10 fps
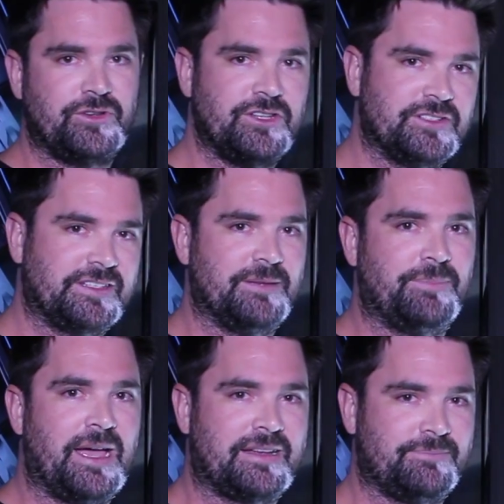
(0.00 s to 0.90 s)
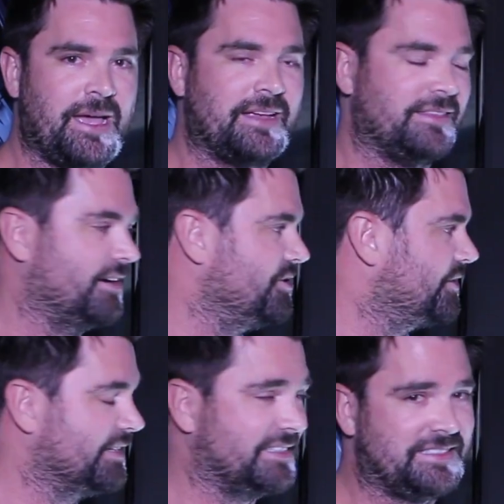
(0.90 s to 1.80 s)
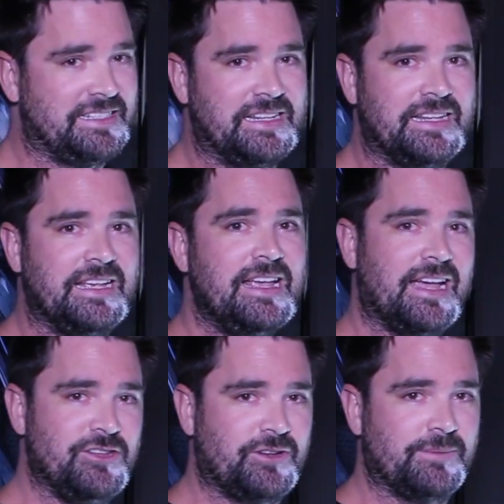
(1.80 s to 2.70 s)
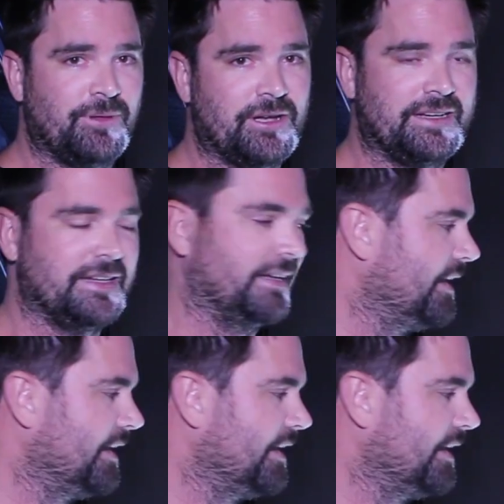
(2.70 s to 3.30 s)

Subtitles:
can just get back there, you can see, and you can plug it in.